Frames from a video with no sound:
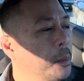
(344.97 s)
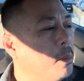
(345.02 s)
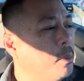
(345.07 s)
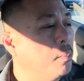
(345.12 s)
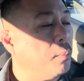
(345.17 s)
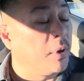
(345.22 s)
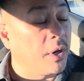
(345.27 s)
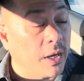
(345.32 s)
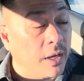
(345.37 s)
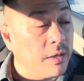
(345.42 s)

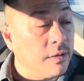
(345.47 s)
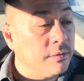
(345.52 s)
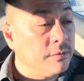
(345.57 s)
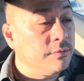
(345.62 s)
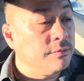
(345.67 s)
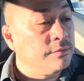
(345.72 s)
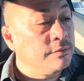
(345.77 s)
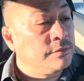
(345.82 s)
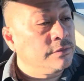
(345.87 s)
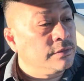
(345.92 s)
But
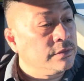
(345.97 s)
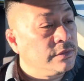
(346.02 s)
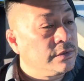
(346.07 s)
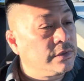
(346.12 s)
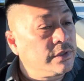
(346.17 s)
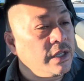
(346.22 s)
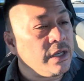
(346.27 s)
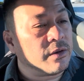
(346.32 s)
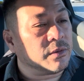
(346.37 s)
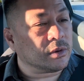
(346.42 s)

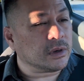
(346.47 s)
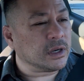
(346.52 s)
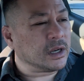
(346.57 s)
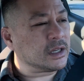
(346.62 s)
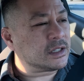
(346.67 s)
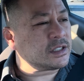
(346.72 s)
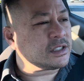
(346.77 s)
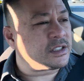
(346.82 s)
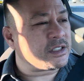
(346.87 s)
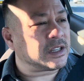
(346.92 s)
they weren't
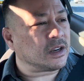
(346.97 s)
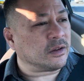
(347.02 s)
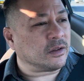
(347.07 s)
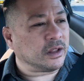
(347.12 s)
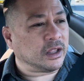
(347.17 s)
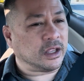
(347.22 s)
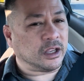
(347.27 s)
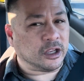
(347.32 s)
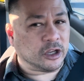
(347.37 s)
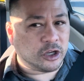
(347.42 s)

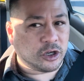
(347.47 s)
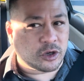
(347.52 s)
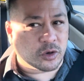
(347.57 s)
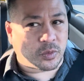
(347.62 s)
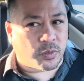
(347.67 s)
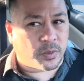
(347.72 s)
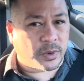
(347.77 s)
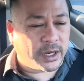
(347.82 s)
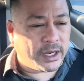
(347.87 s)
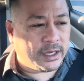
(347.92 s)
necessarily
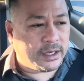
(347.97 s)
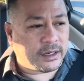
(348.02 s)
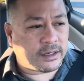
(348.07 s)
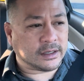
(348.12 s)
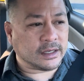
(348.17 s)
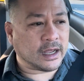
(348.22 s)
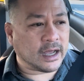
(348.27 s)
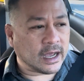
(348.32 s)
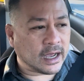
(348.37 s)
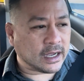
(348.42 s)
great
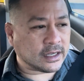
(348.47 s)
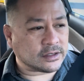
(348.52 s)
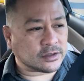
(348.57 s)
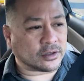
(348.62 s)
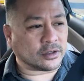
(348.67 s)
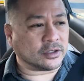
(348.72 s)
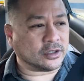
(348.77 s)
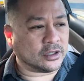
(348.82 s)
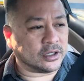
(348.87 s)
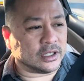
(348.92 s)
attacks or
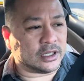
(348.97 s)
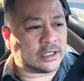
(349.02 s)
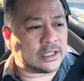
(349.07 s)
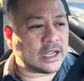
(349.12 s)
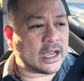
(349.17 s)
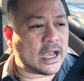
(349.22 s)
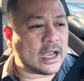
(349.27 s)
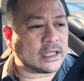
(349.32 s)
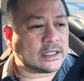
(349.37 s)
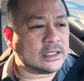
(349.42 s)
good
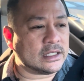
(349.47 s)
attacks.